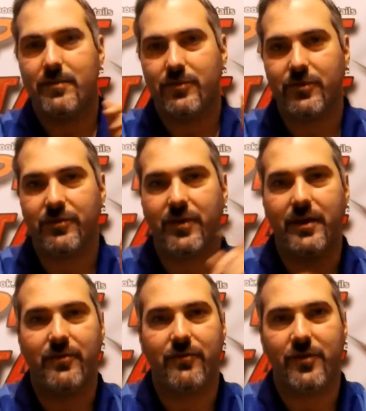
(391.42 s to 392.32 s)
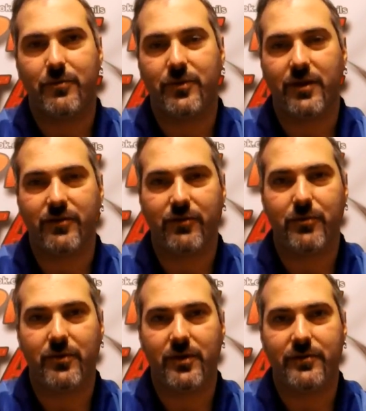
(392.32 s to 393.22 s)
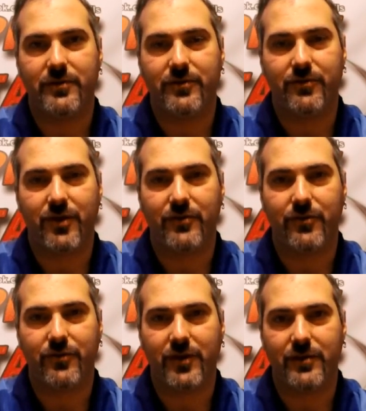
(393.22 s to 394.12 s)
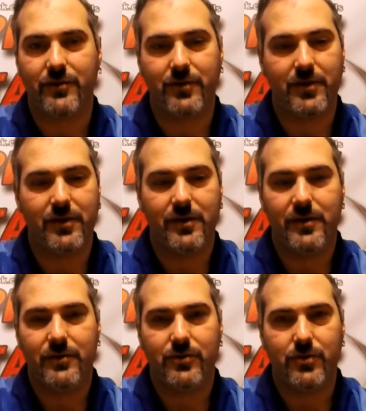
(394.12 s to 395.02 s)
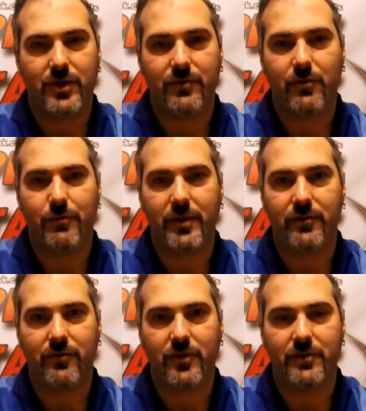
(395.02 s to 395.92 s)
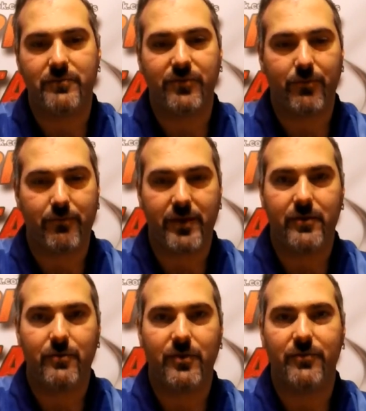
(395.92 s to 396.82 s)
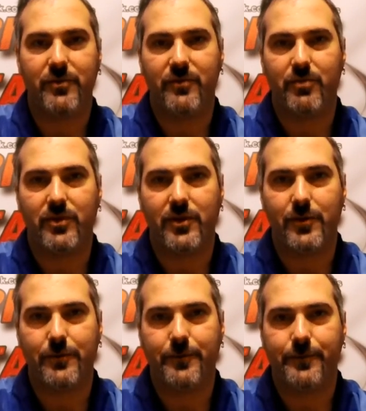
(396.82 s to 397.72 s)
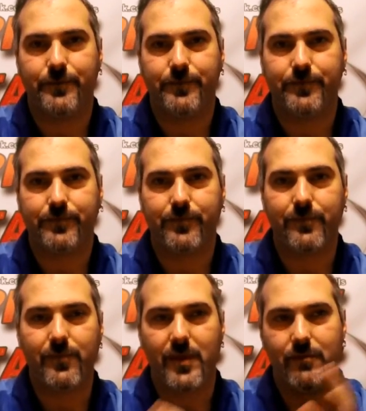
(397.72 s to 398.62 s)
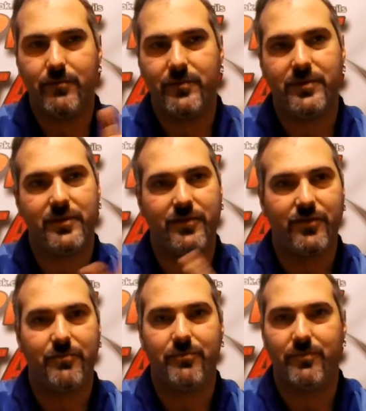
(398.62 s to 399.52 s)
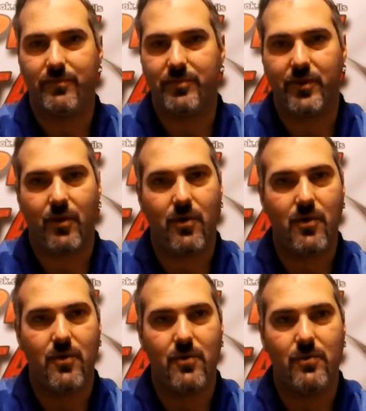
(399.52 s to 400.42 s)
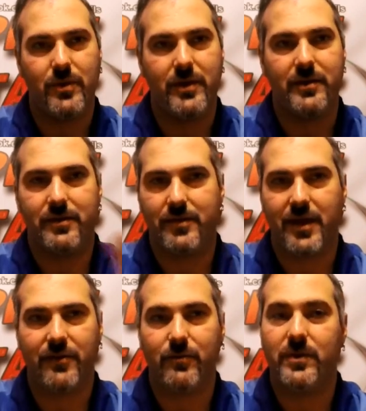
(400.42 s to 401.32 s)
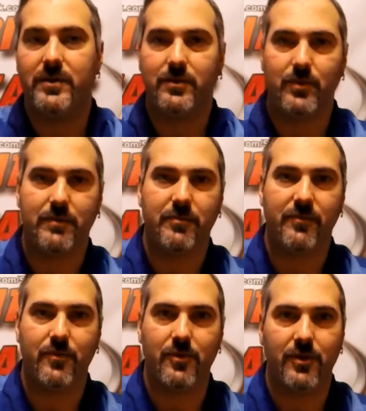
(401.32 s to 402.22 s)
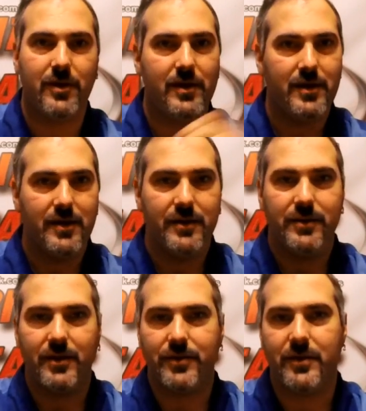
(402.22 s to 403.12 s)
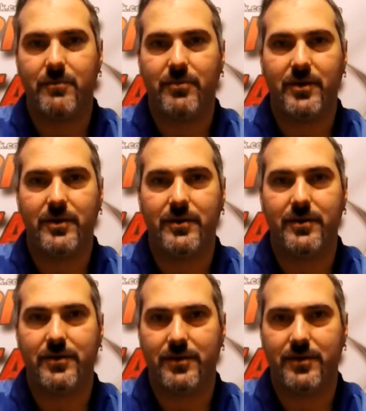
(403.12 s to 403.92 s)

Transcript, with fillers: As always, likes on Facebook, contact Spirit Cocktails, subscribe to our channel, donate to our Patreon, submit your recipes below this has been a whole week, last week, the week before, nothing but